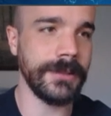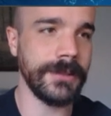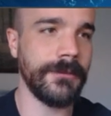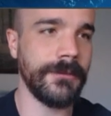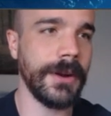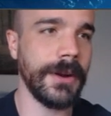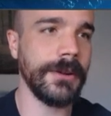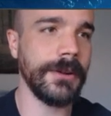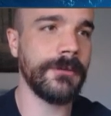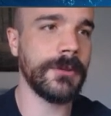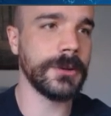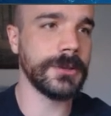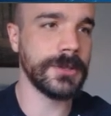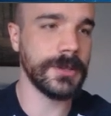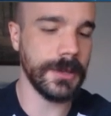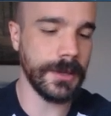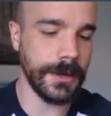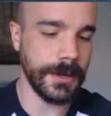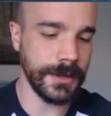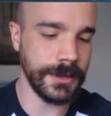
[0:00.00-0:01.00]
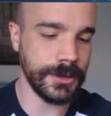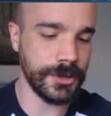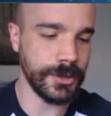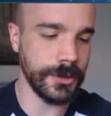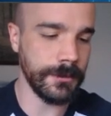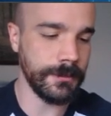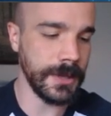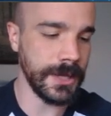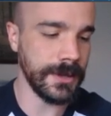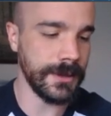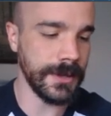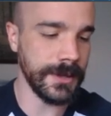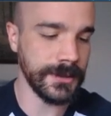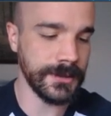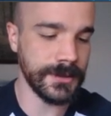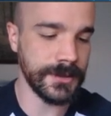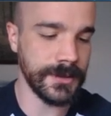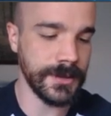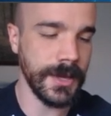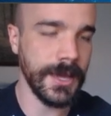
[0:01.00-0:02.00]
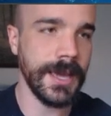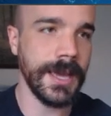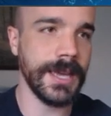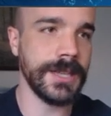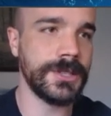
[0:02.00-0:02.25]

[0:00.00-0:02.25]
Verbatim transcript: and the very first line should be this.